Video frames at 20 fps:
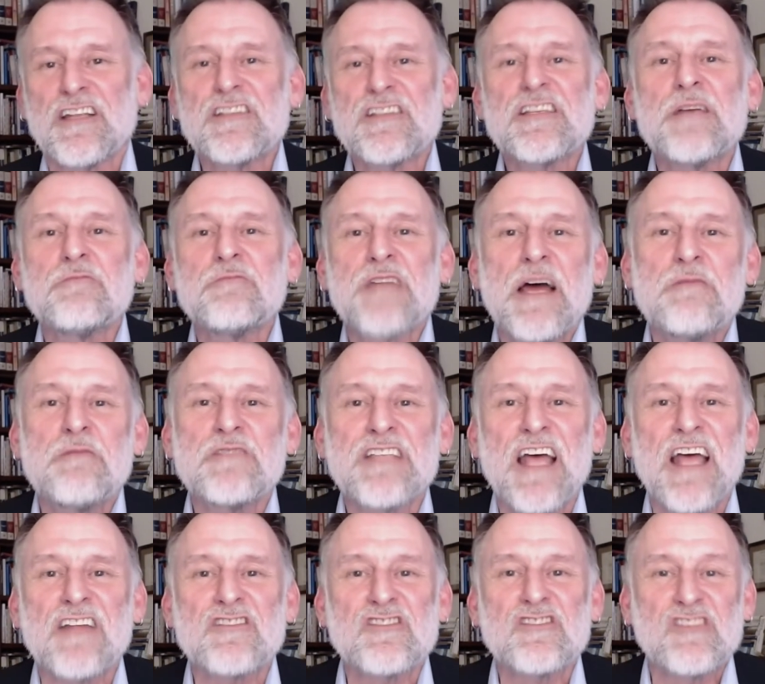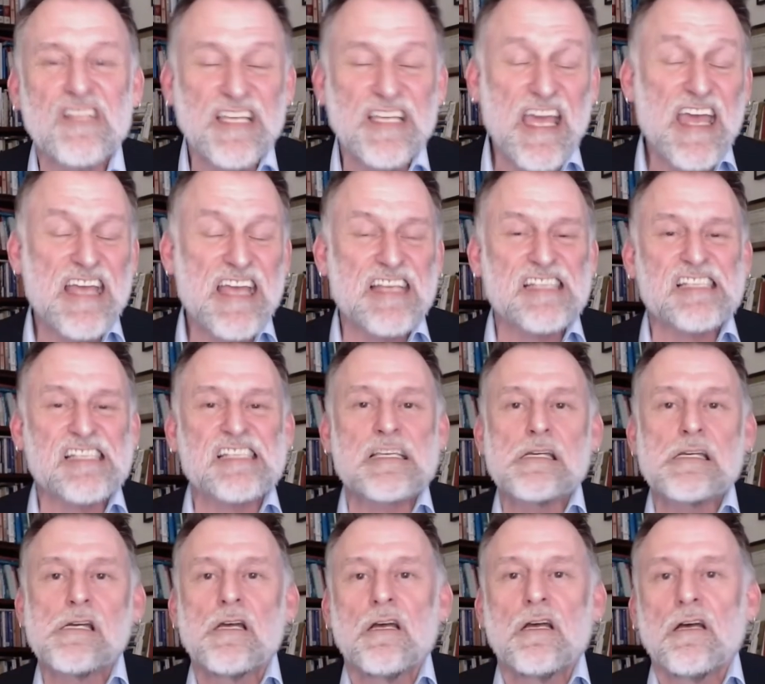And sometimes that's the case.
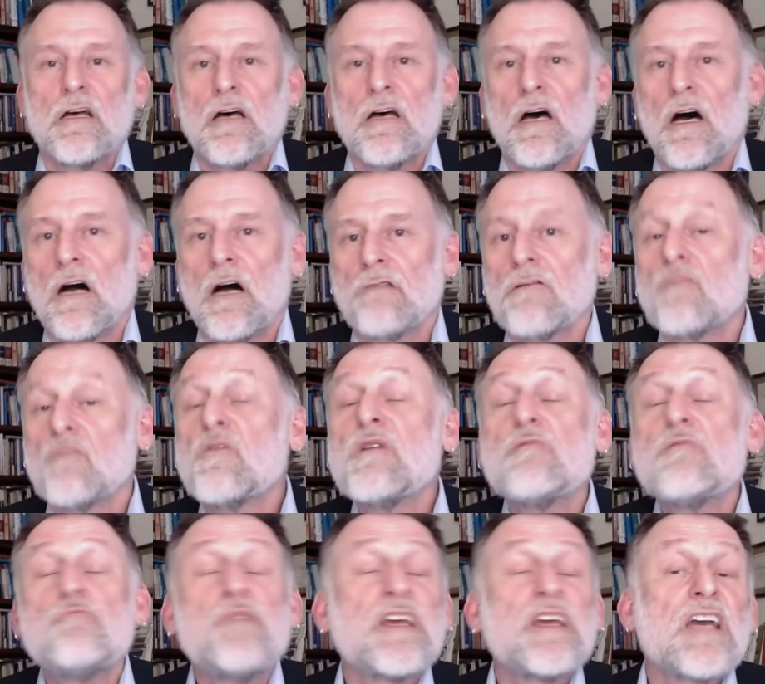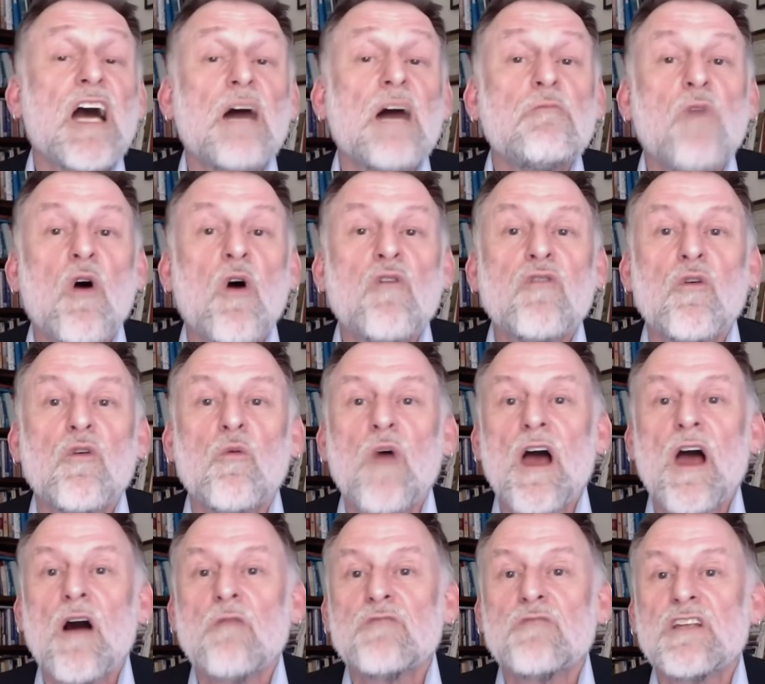Uh, when we become
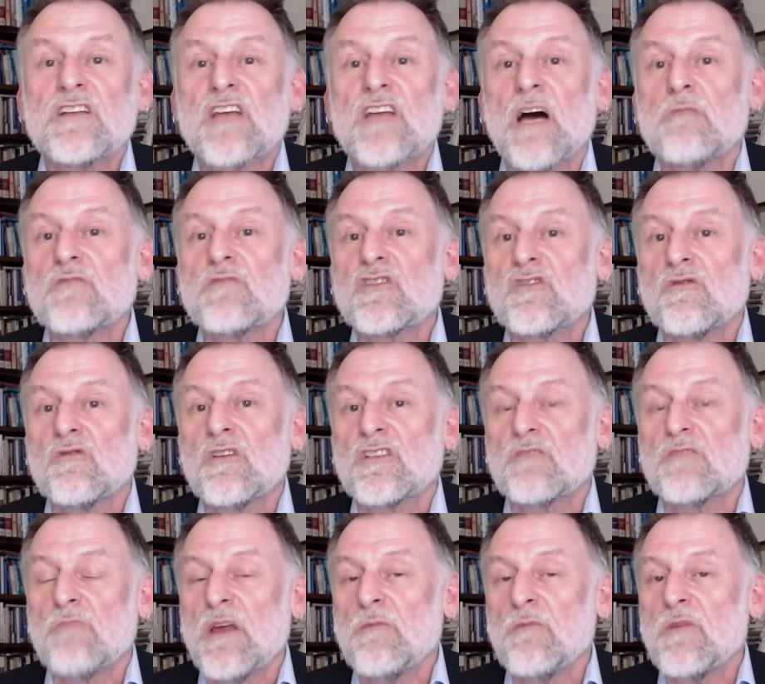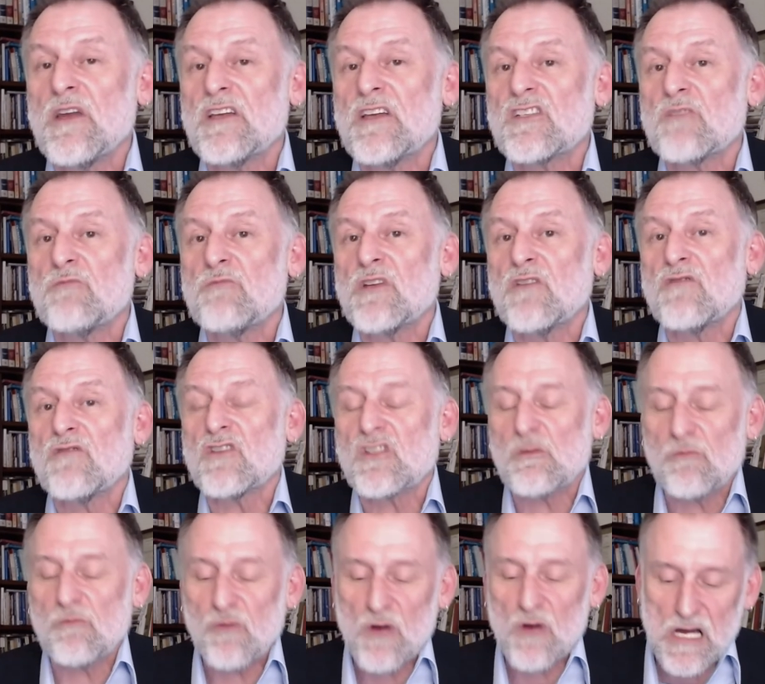overwhelmed, it comes to us maybe as a bit of a
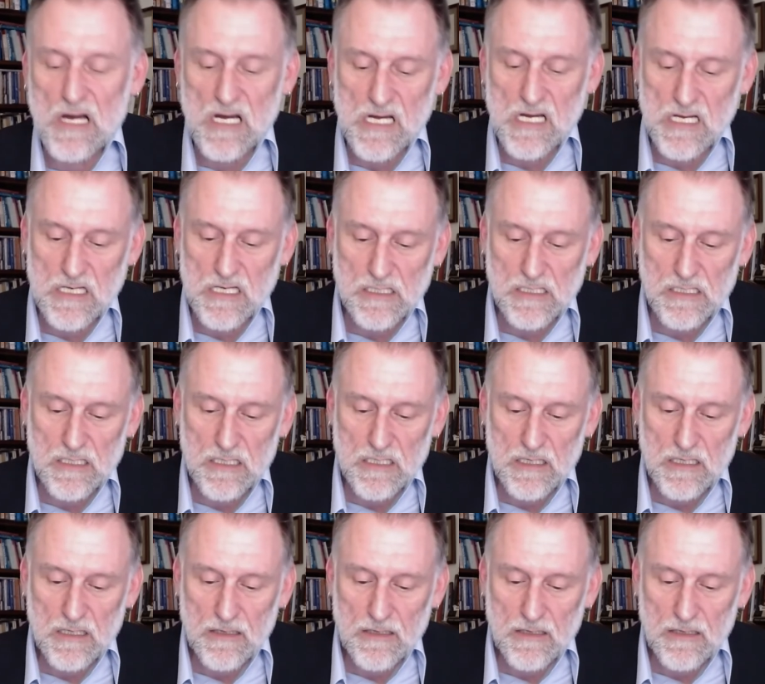surprise.